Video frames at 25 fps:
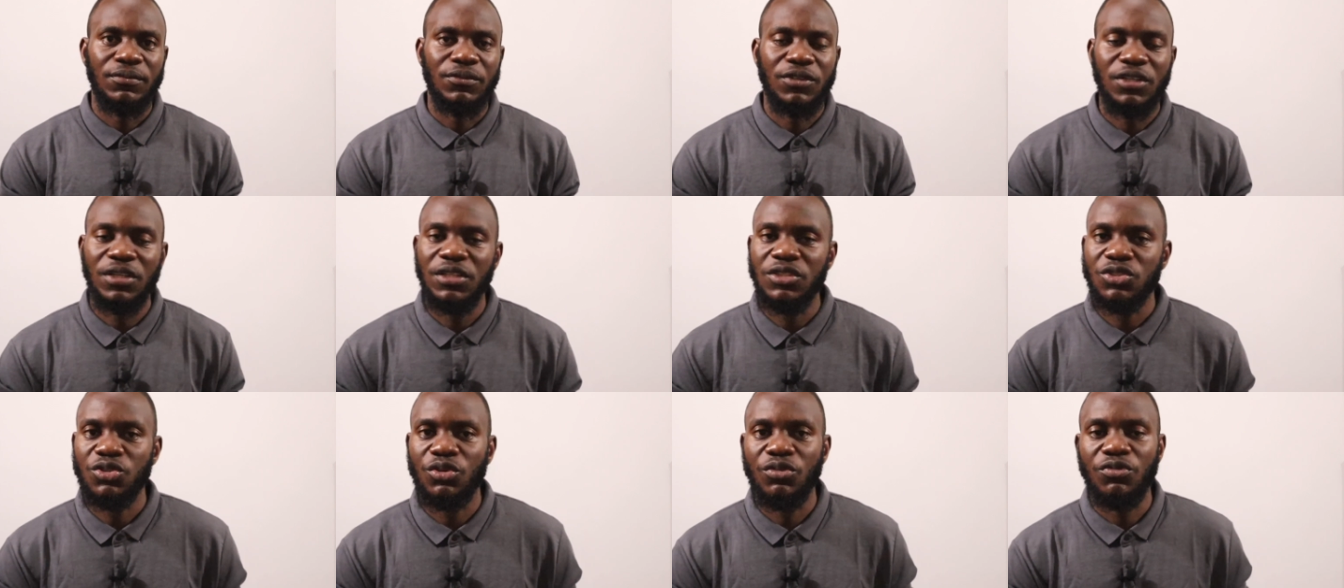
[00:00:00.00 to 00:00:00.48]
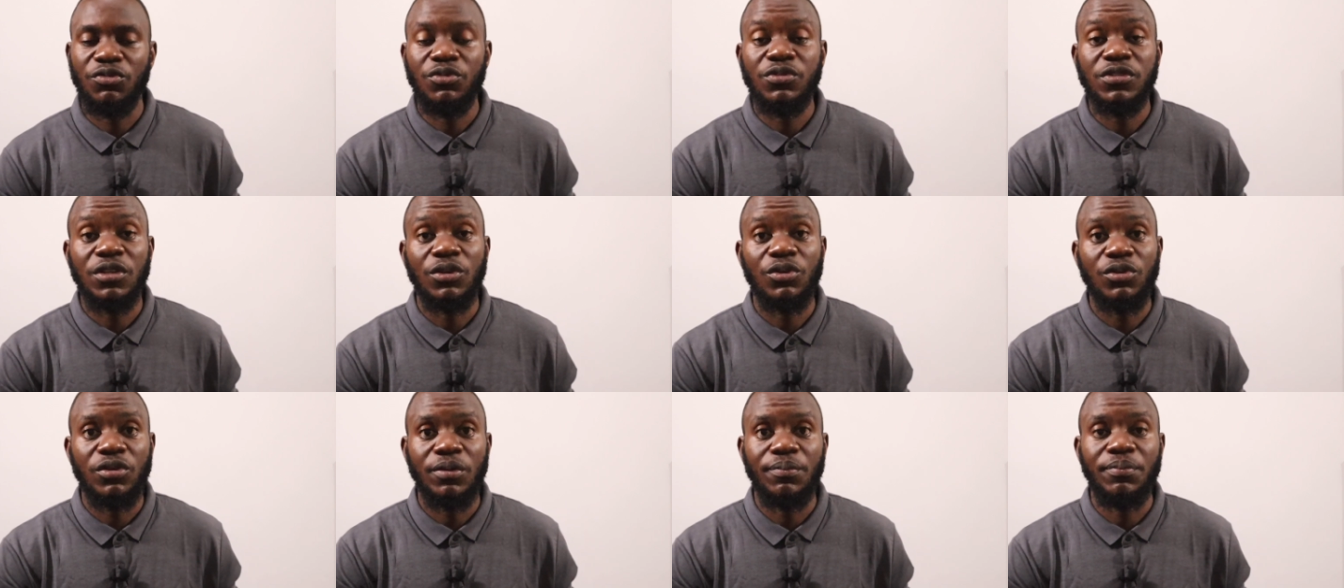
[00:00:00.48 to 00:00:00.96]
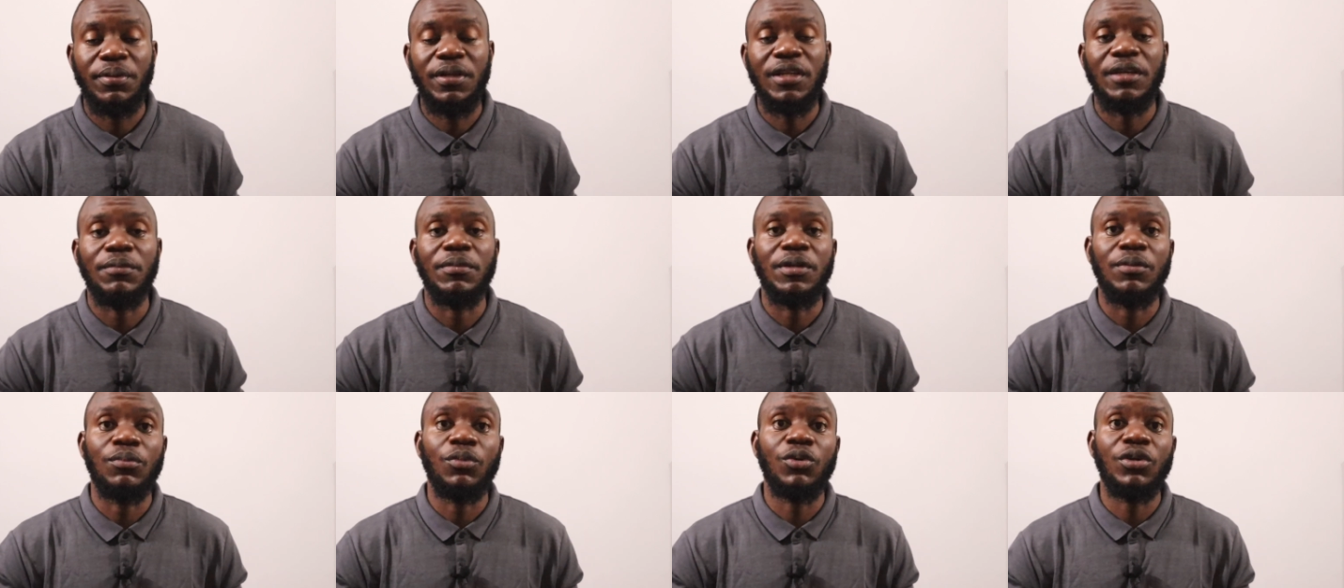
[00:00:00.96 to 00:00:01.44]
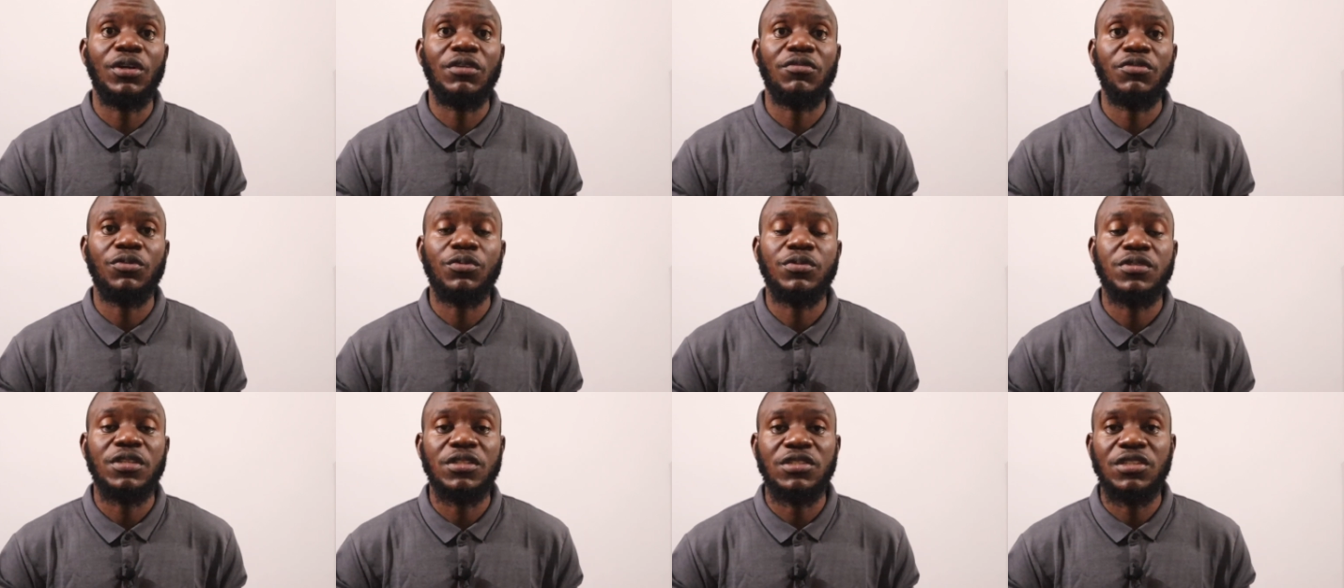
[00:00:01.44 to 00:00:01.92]
Traditional fruits are not appealing, but modern
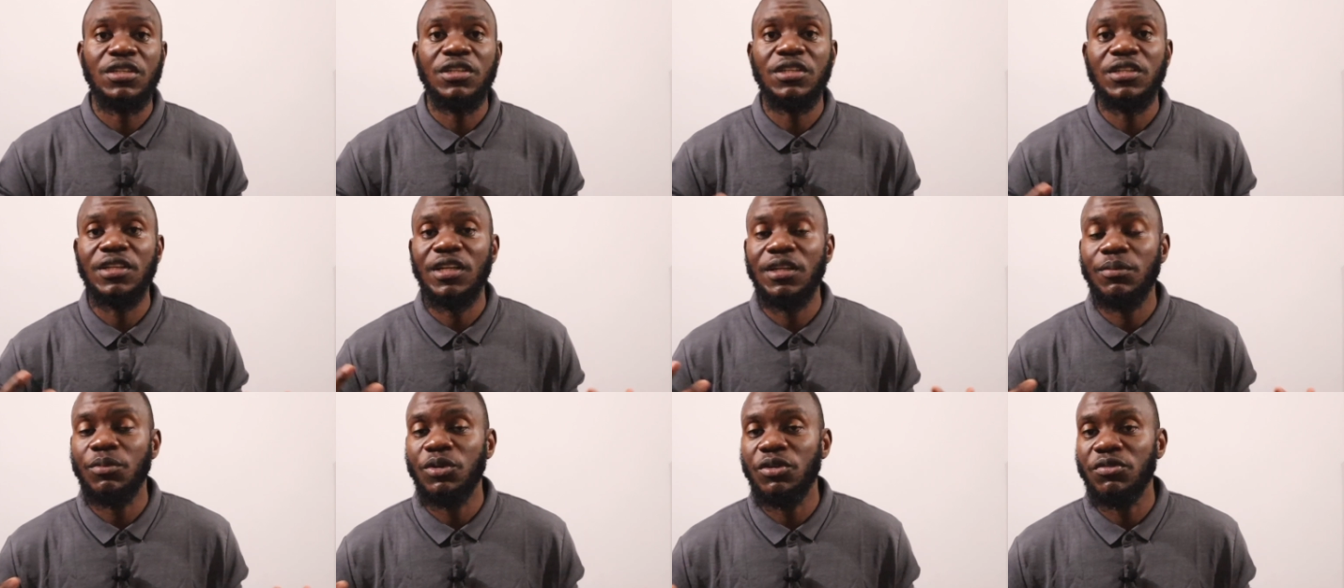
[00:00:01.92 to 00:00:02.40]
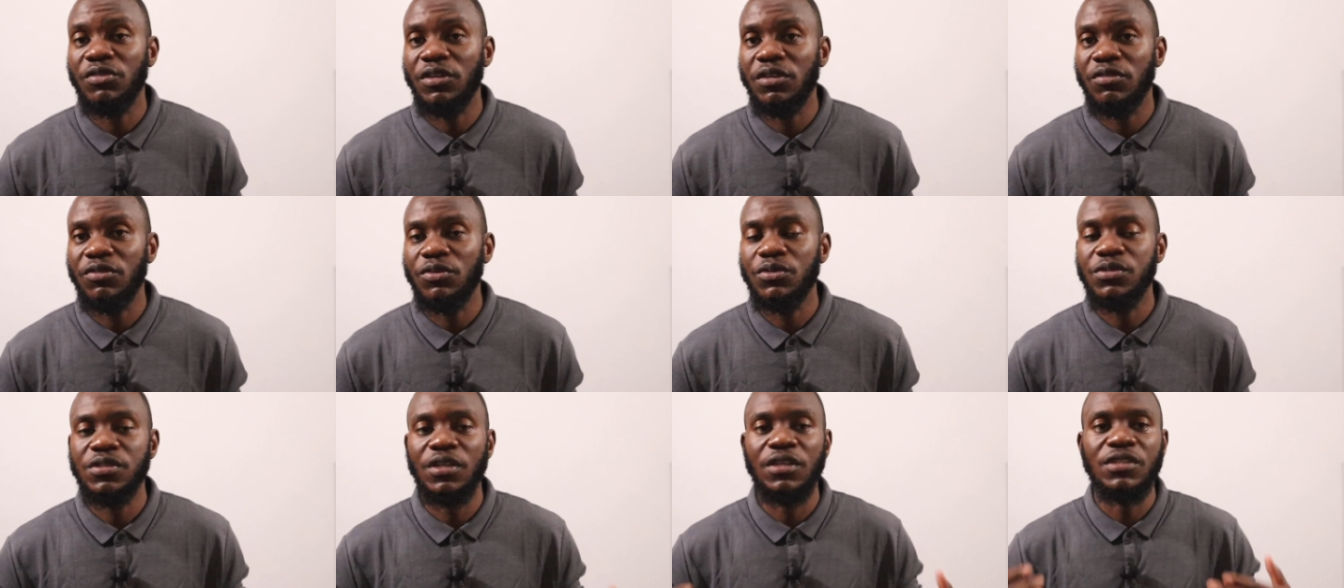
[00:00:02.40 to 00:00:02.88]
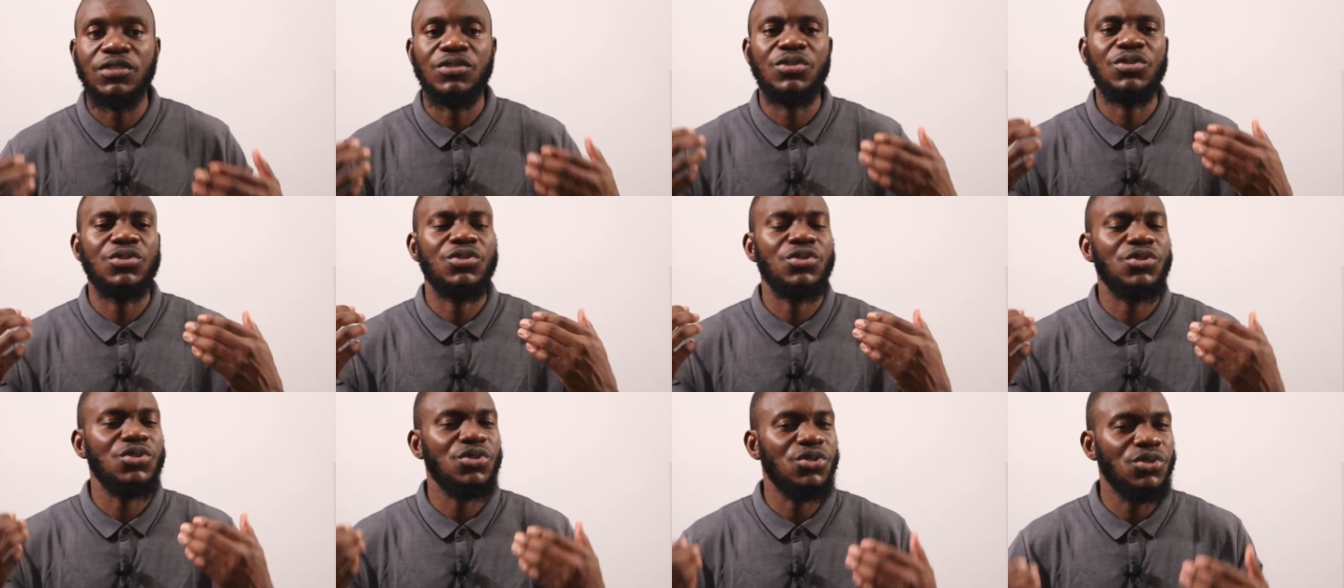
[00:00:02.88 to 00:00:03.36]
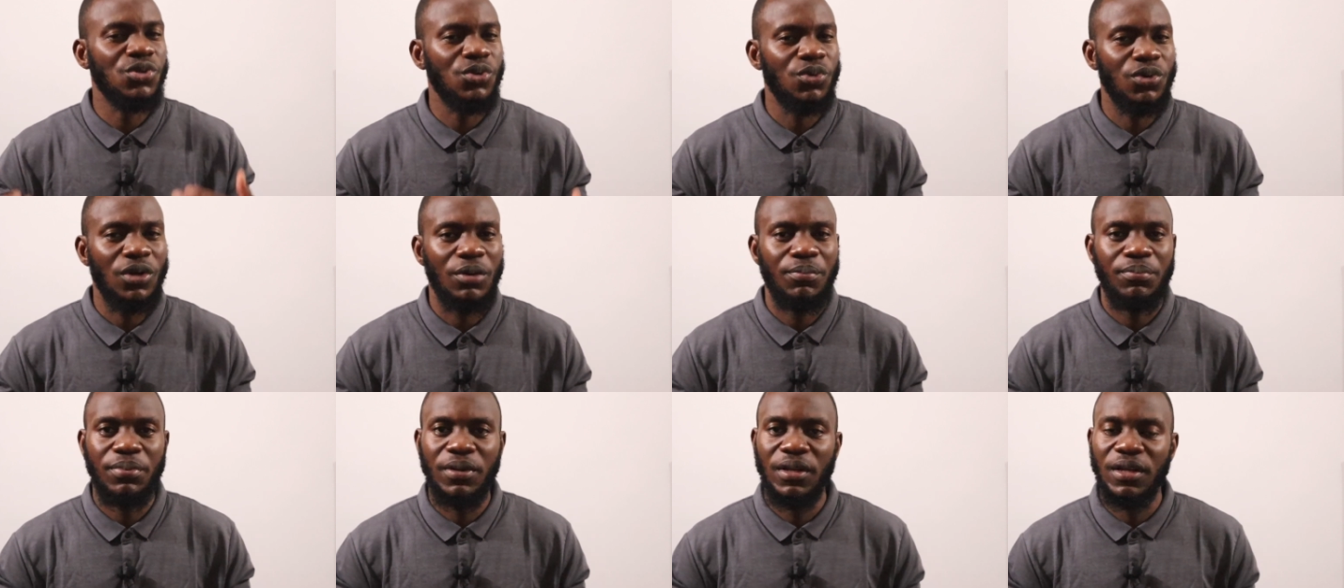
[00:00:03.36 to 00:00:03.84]
fruits and genetically modified fruits are
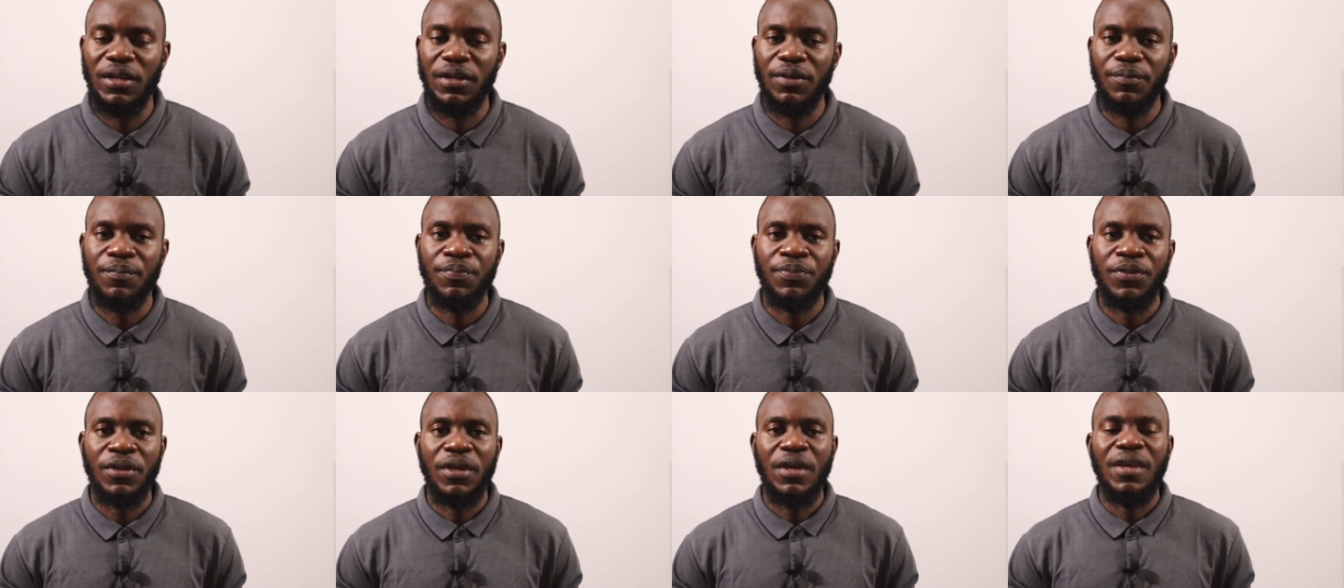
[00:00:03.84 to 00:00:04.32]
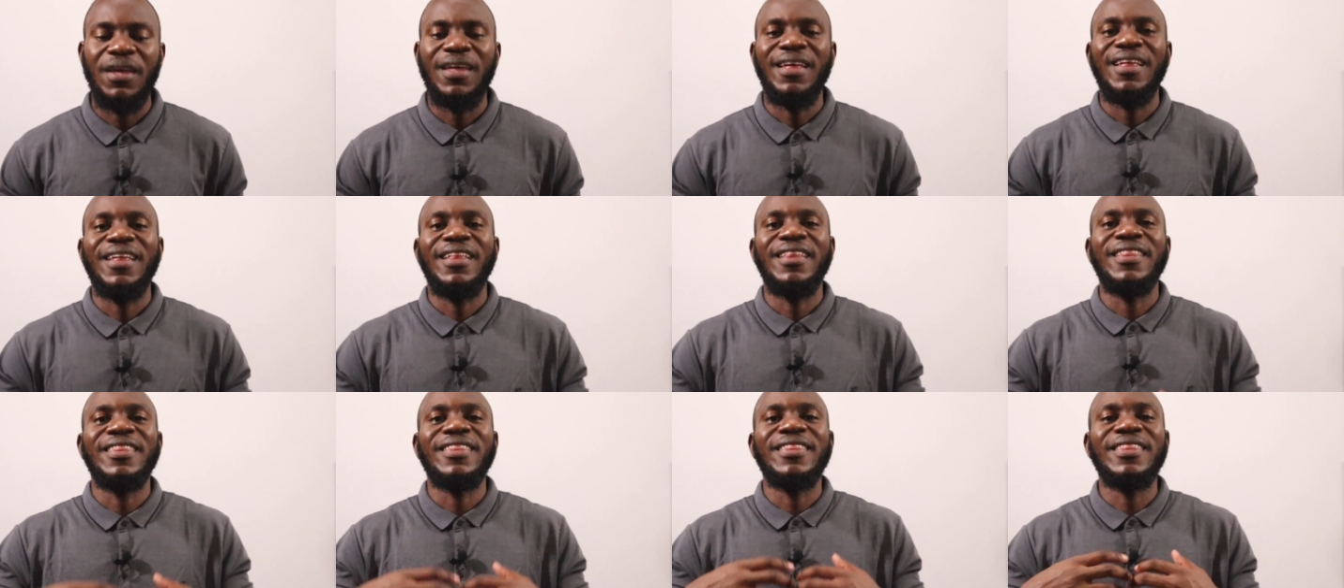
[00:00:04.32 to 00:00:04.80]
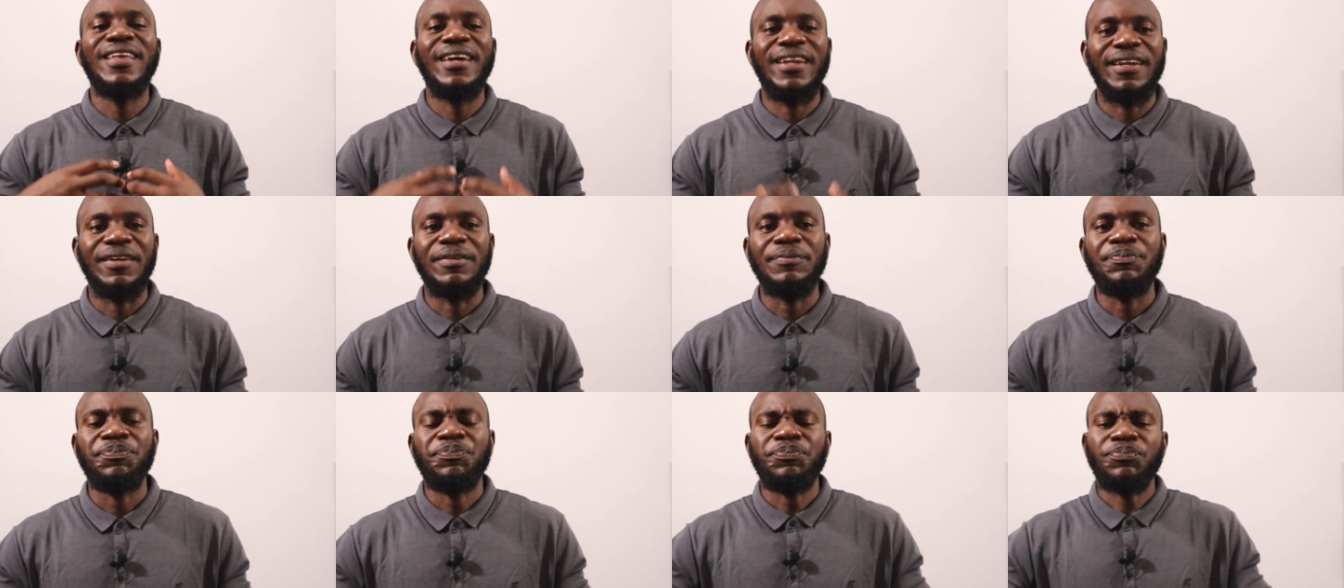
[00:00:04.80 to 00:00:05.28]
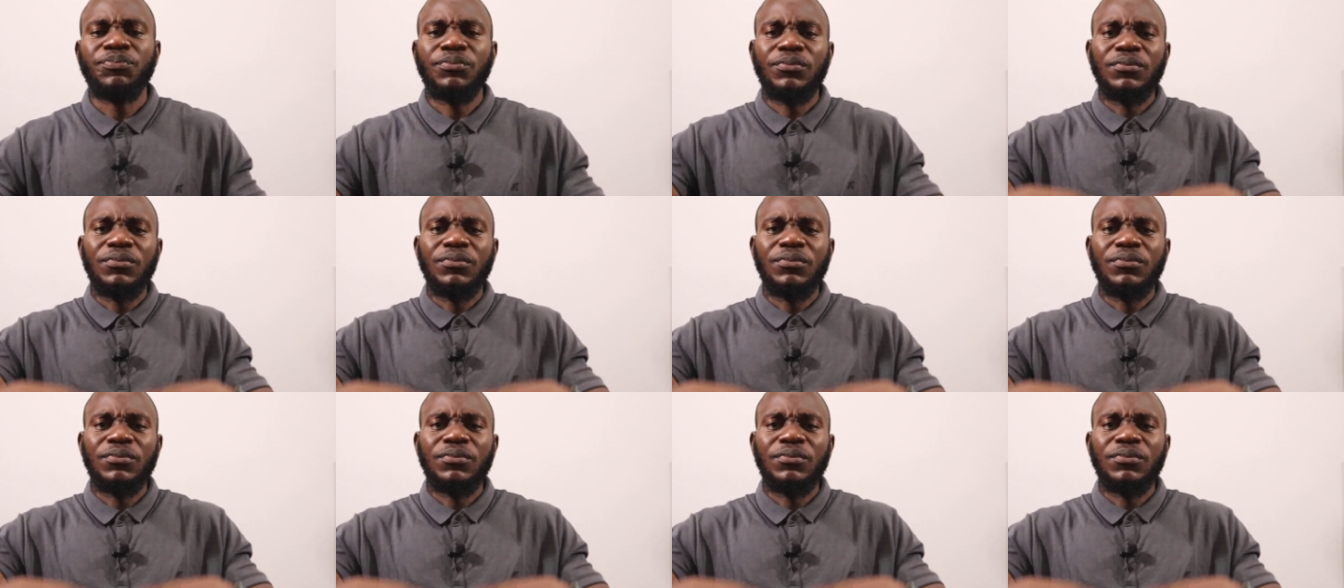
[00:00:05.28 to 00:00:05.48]
so appealing. Then